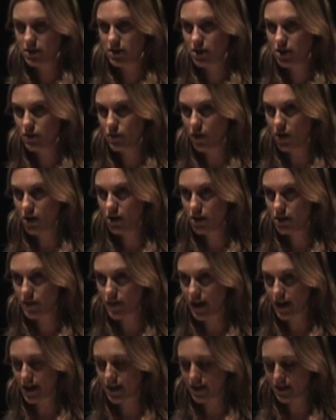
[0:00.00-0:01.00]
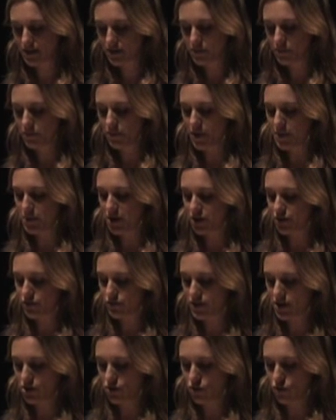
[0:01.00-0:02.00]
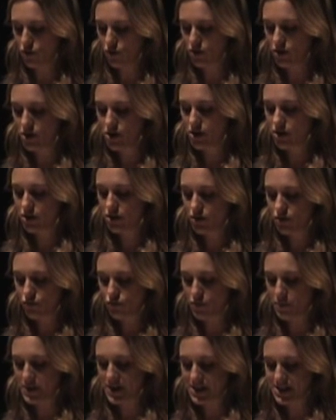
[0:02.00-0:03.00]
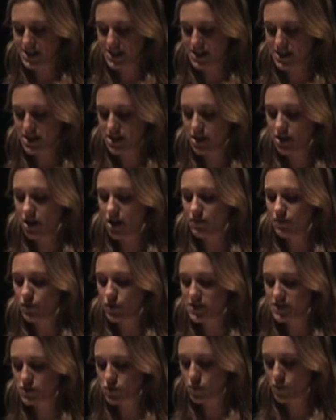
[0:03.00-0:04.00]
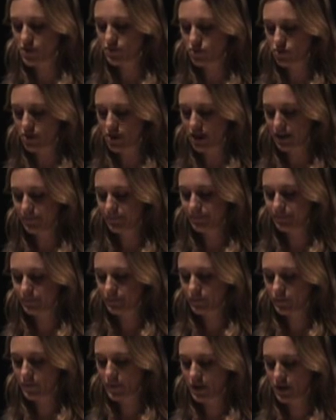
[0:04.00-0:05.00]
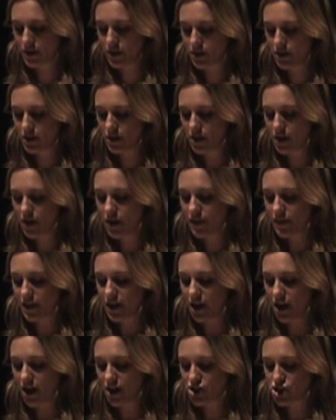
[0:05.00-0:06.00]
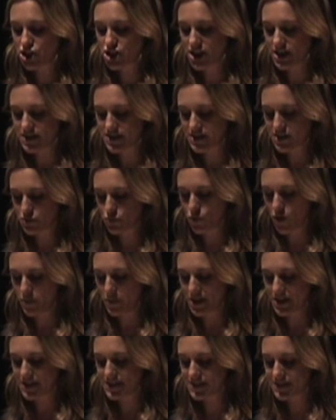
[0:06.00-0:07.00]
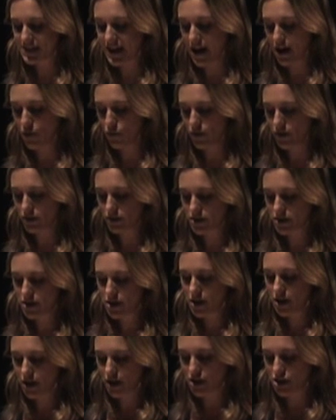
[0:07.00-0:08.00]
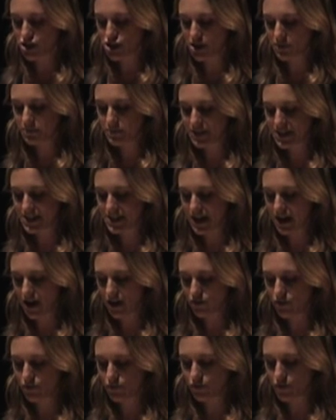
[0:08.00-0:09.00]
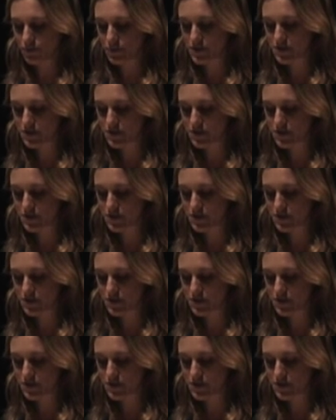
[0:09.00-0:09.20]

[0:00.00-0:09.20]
"Who are they?" my mother-in-law repeated, her voice quivering. The large-chested woman scowled and, jumping down from the